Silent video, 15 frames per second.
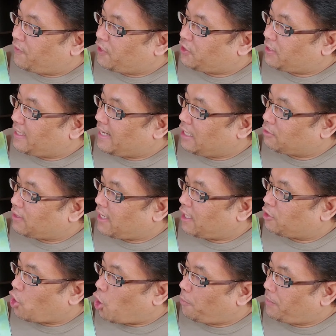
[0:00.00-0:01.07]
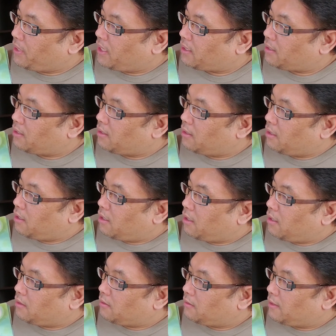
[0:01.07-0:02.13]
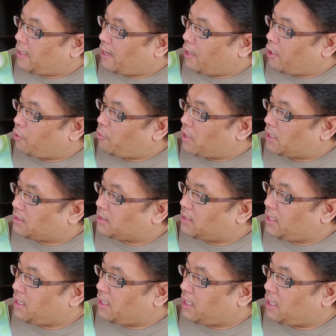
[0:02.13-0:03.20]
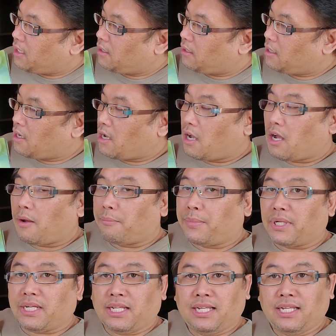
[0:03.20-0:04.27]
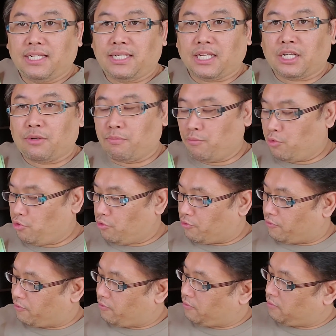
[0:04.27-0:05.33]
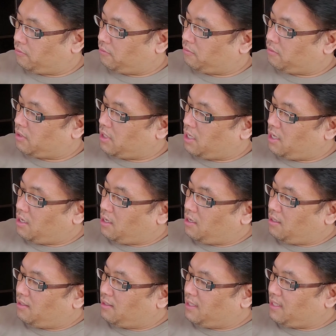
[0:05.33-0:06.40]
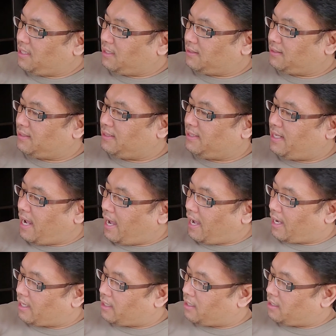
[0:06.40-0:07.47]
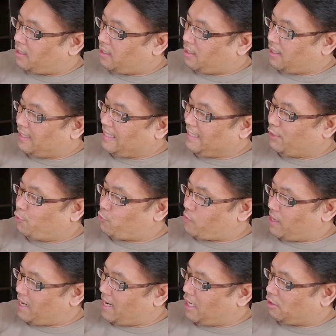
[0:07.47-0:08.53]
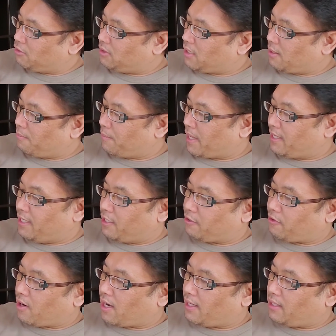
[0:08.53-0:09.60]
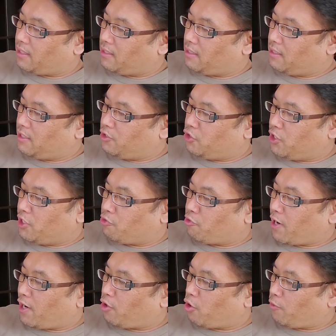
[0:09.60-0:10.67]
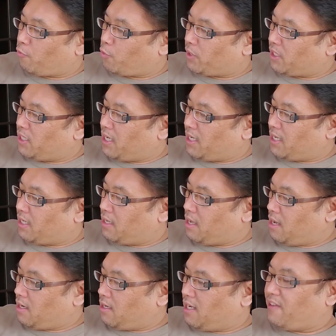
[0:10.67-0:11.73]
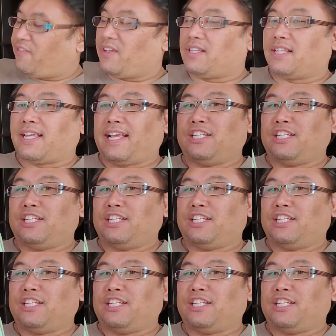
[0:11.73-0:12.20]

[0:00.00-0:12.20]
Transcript: fished it out and opened it. There was Nikki, but he didn't move. "Nikki's dead. He drowned," Maggie cried. She ran off with Nikki, leaving the